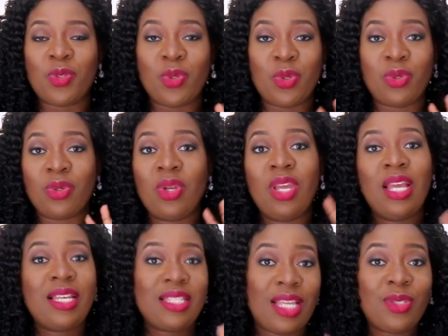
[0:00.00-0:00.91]
So
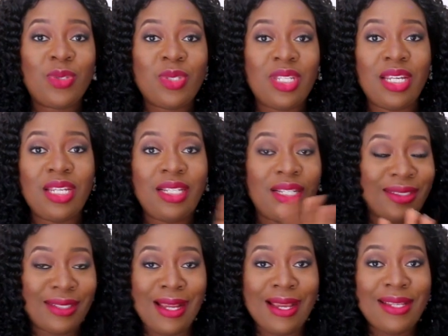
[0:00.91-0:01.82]
Saturday
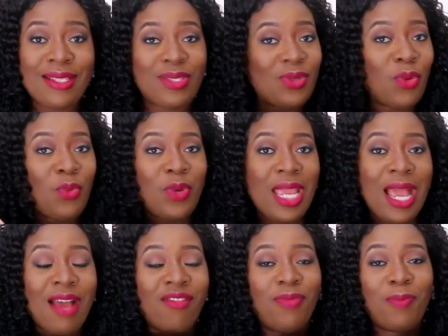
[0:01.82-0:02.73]
night we
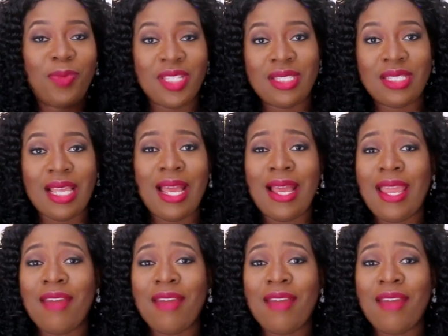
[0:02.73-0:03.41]
have pizza.